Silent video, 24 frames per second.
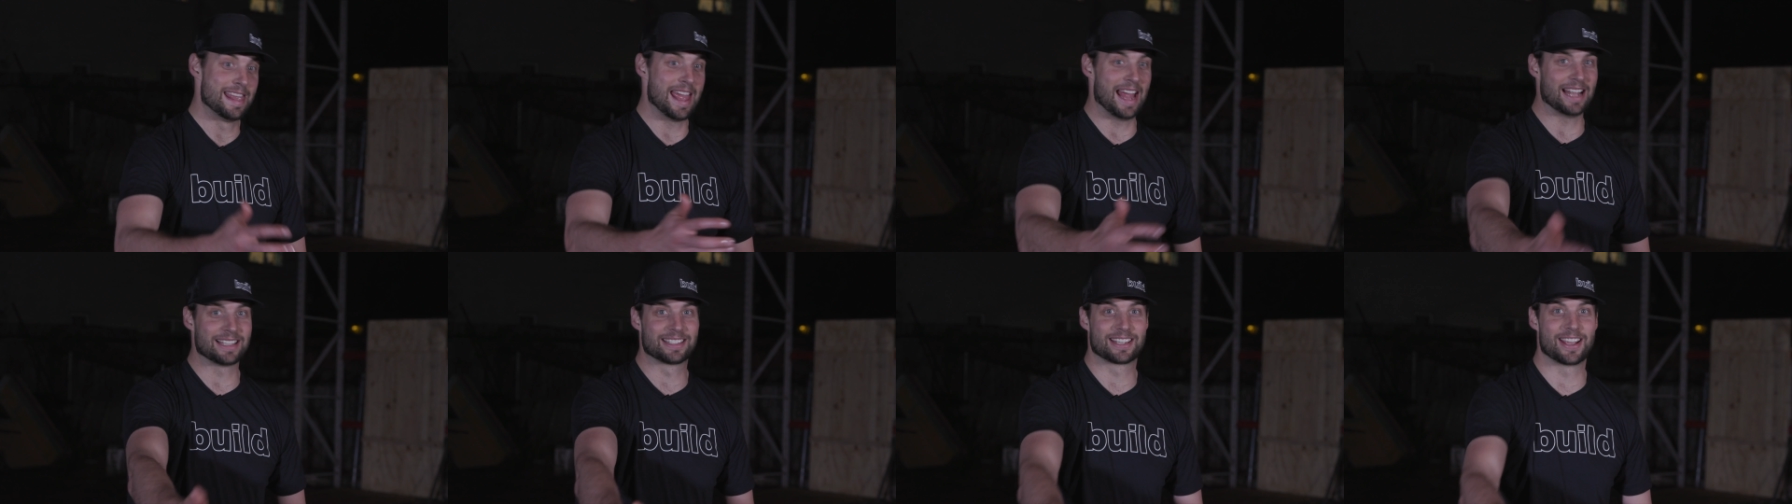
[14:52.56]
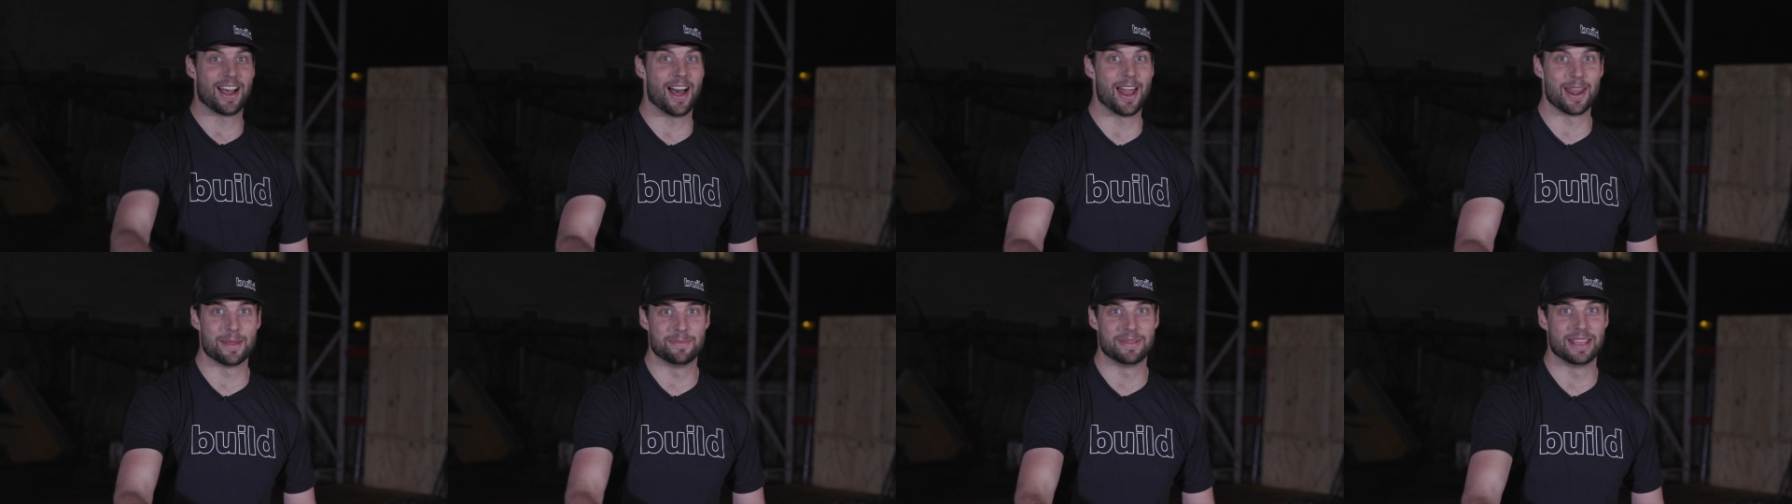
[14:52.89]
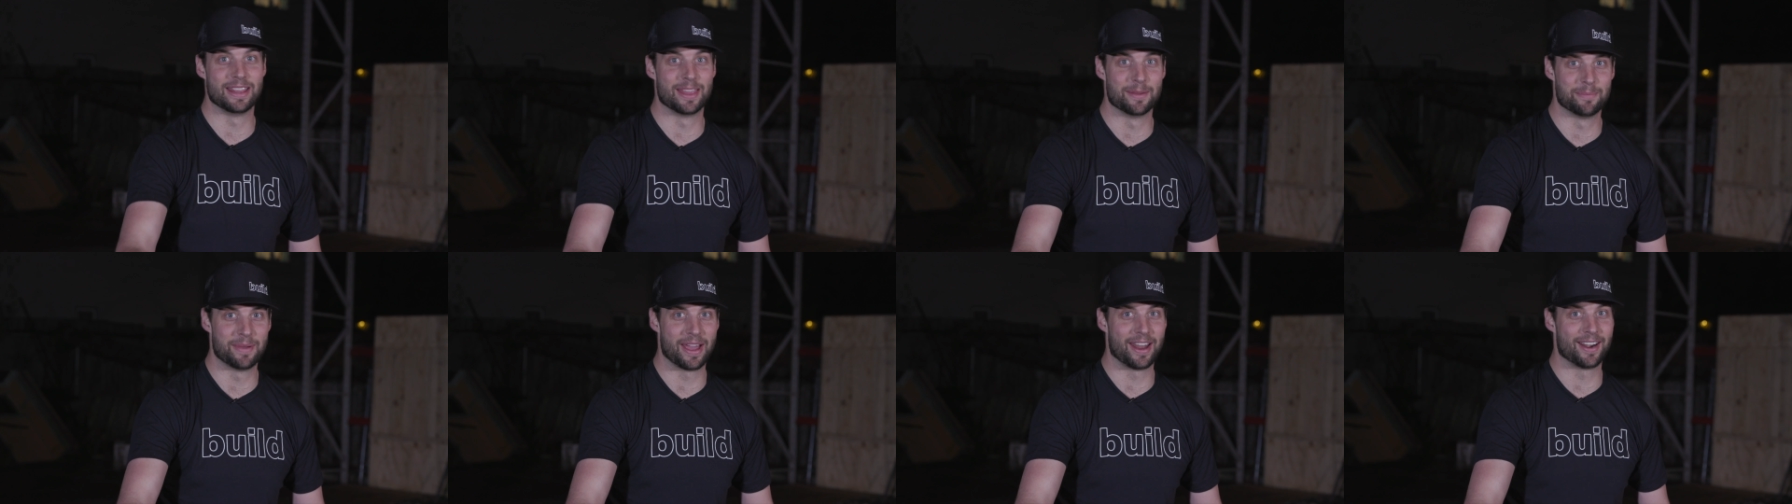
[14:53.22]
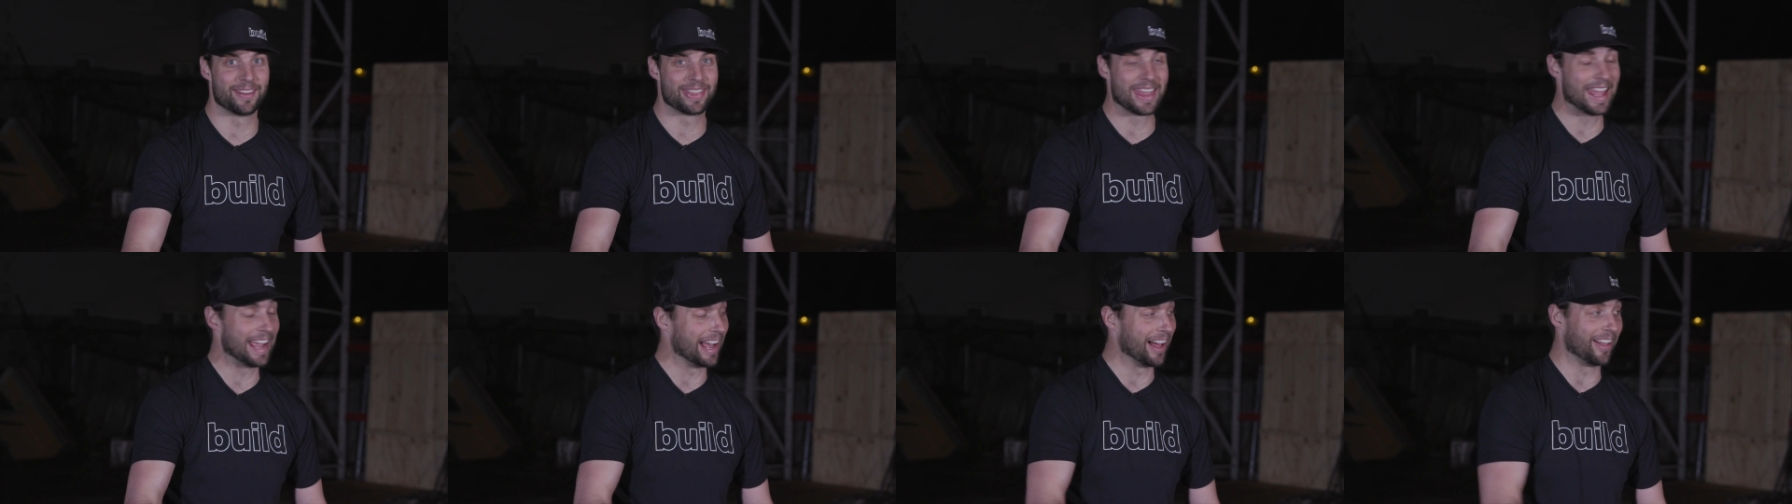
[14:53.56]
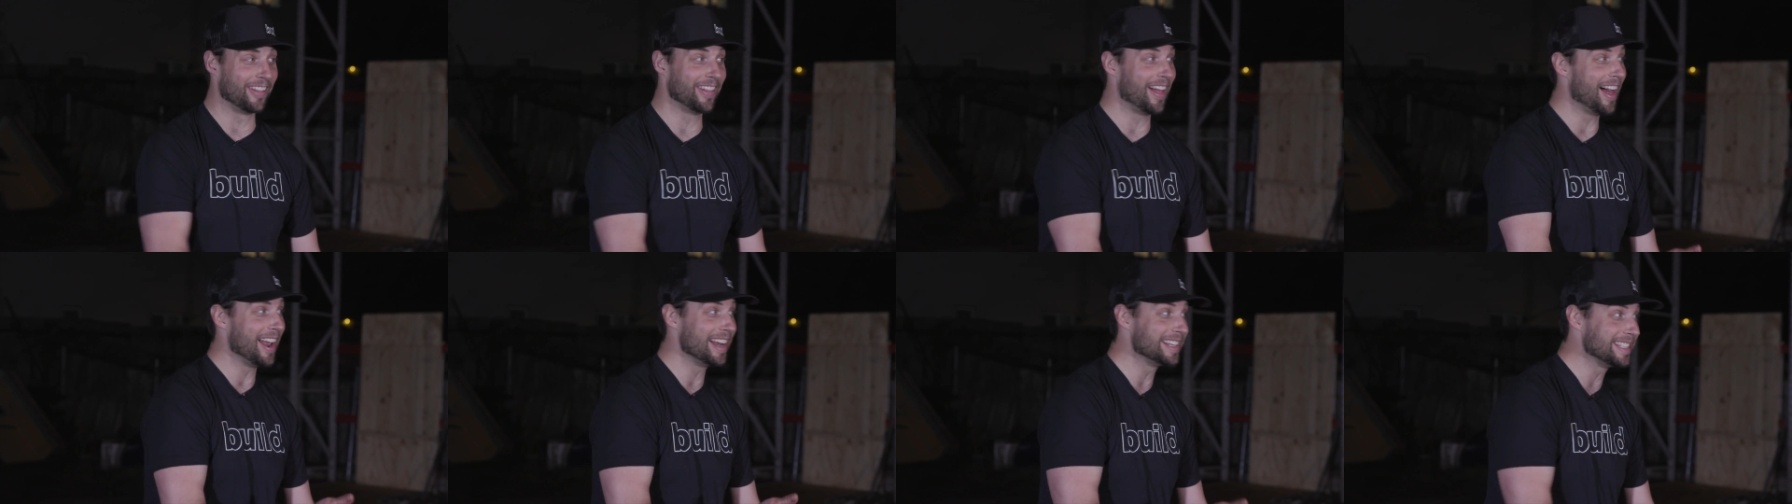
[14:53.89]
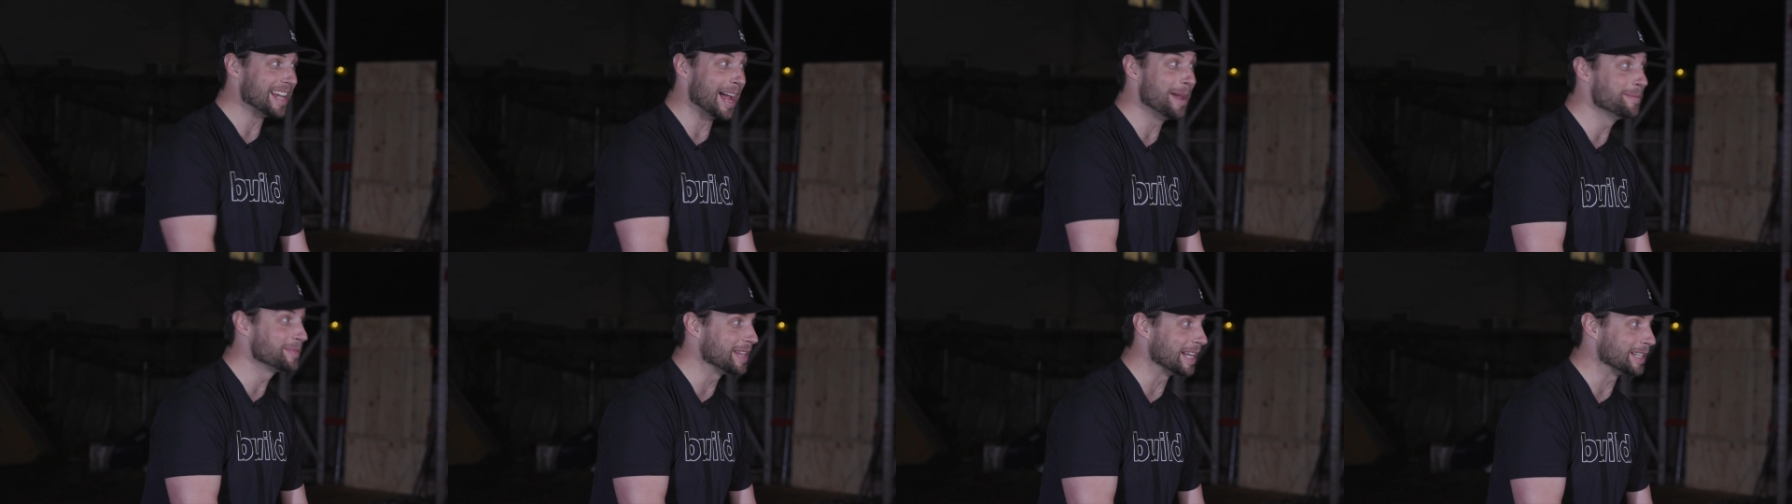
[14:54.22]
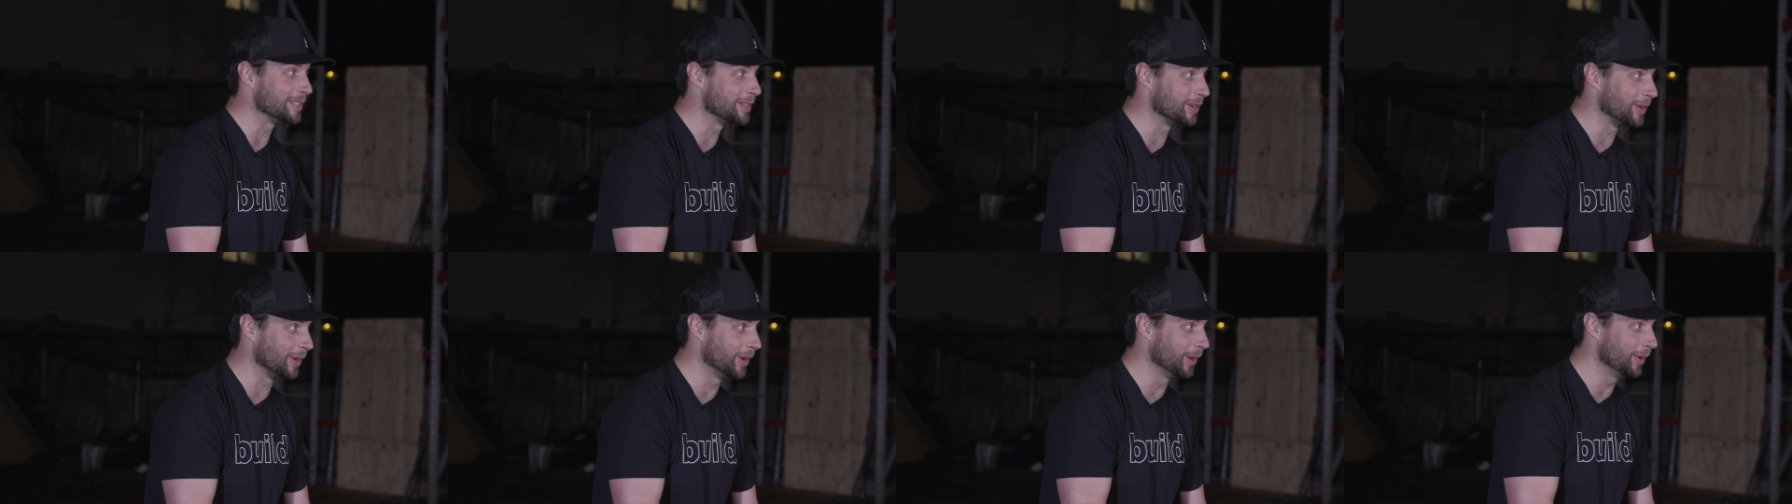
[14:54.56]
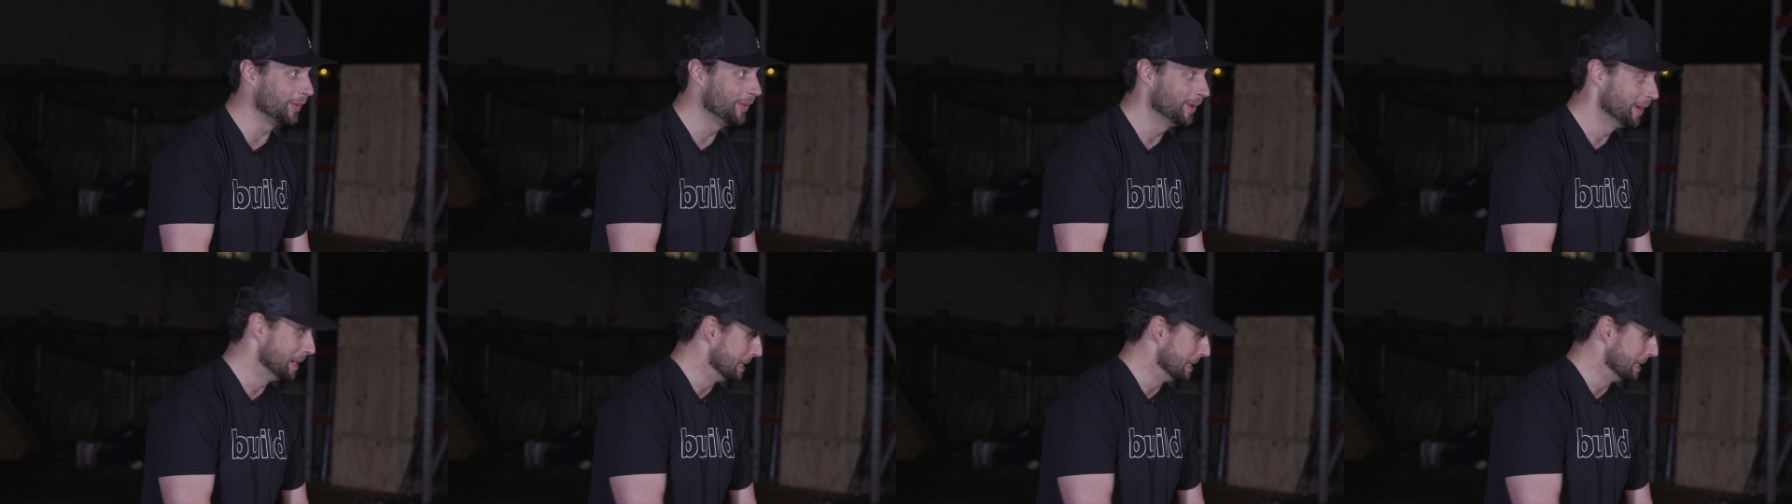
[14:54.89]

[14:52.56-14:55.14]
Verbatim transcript: that's got to be the better thing. A lot of times that's true,